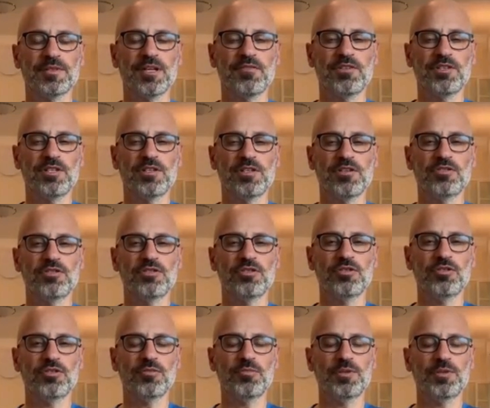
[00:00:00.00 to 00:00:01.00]
Everything you
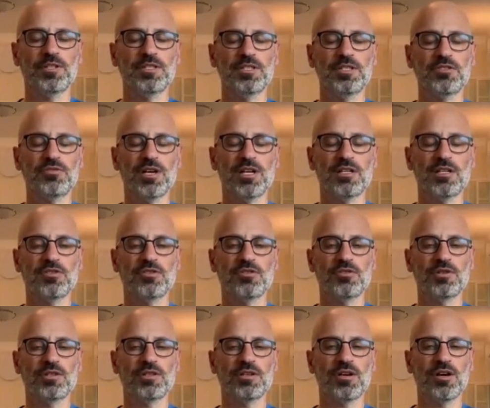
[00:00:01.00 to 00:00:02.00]
do, please try to
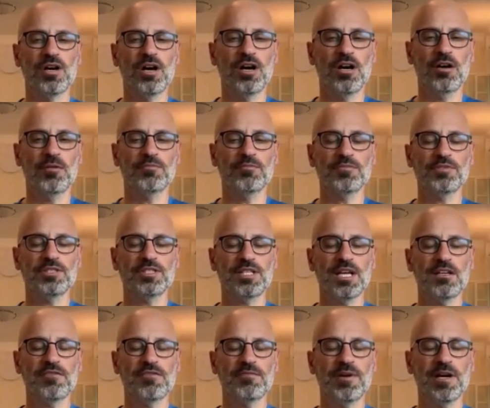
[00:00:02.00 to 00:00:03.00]
do in a calm
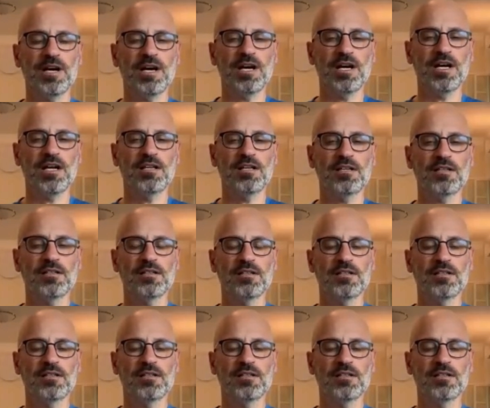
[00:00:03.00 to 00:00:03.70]
state of mind.